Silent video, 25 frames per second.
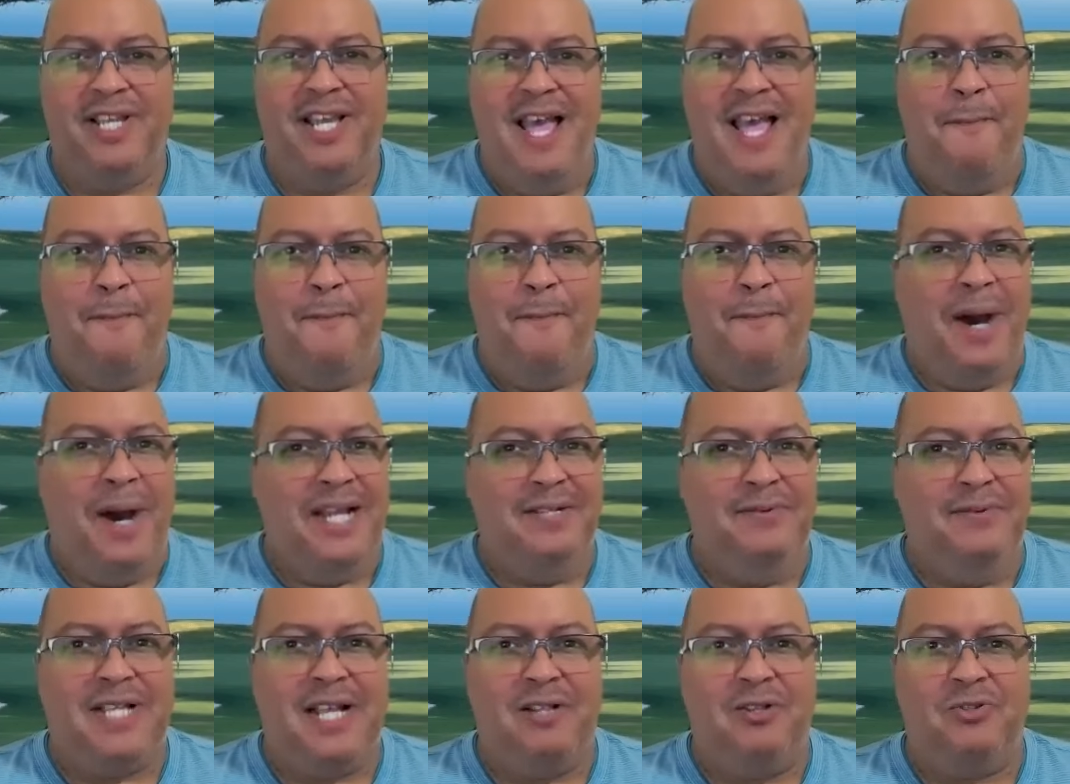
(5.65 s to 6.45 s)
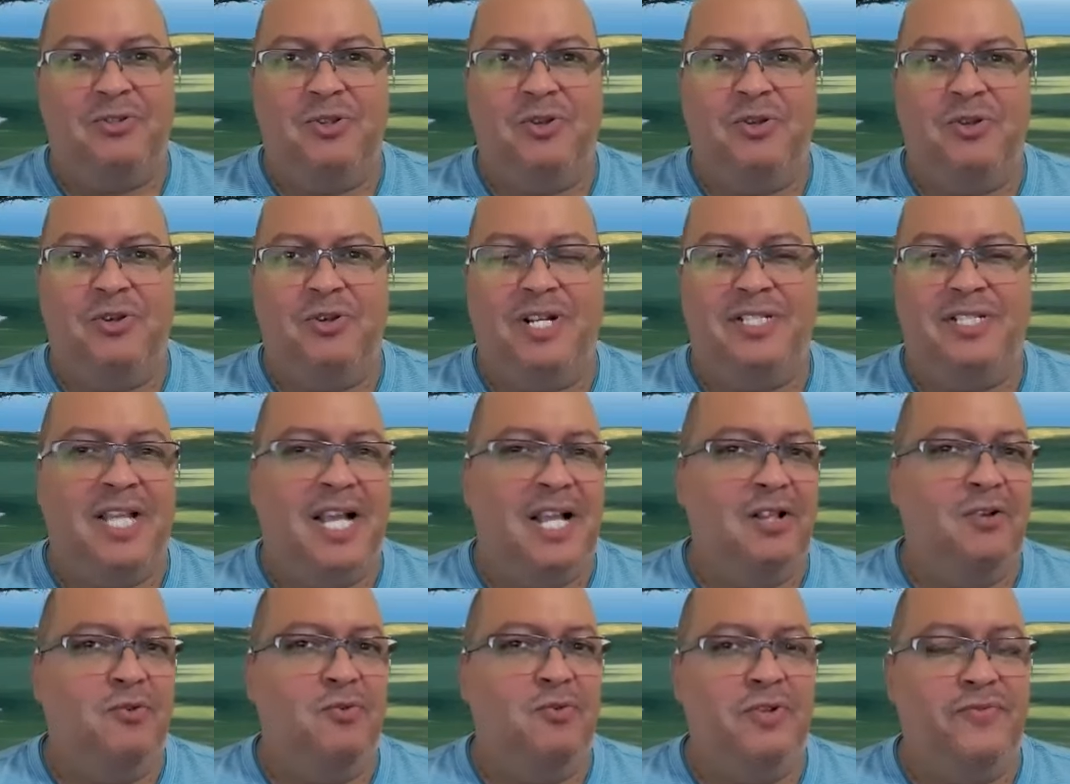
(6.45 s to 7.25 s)
My name is Carlos Torres,
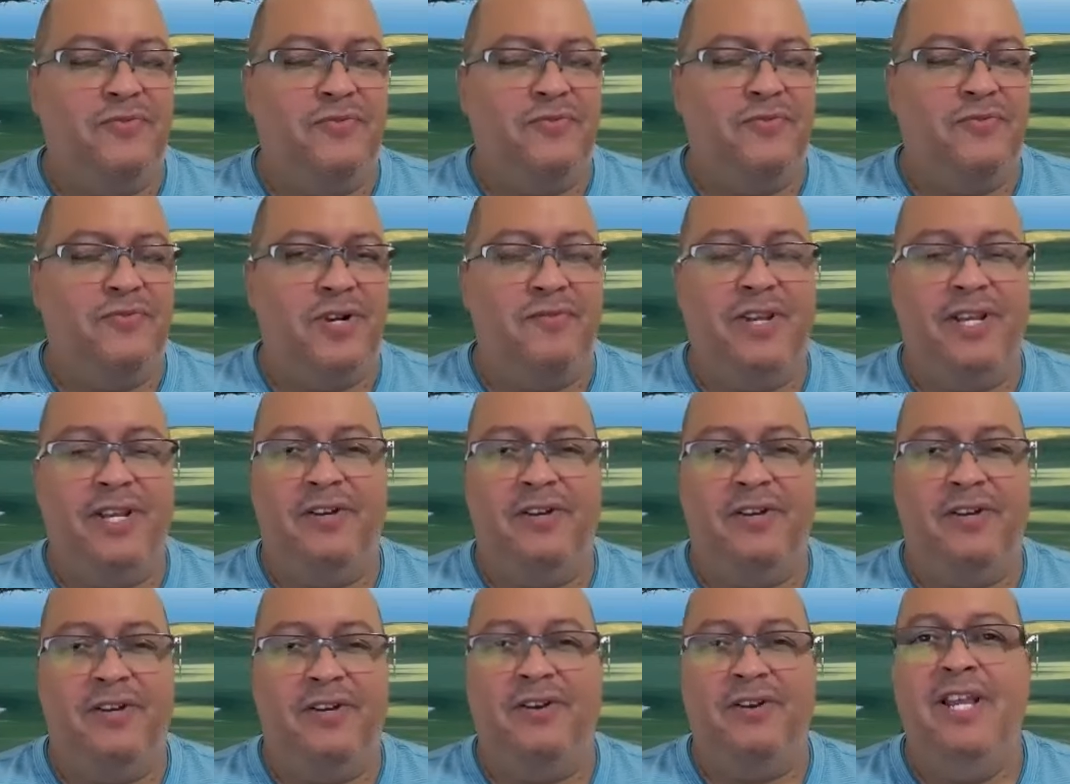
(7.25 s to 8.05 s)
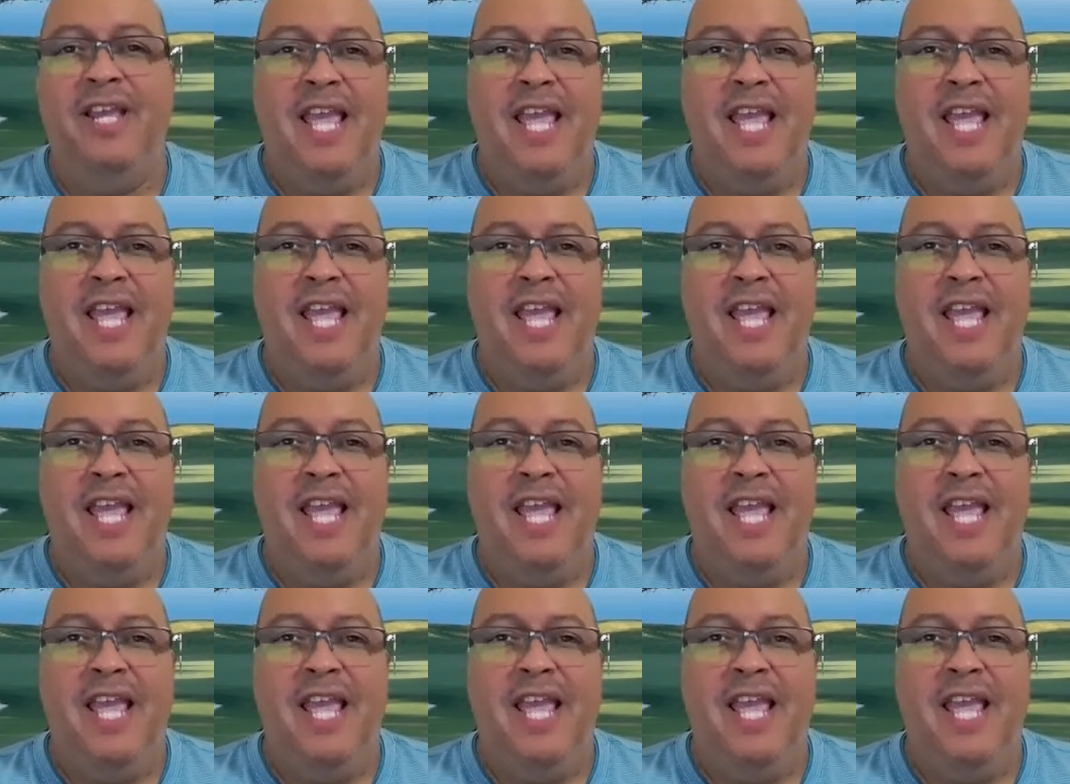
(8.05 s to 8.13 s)
along with Fred Alvader.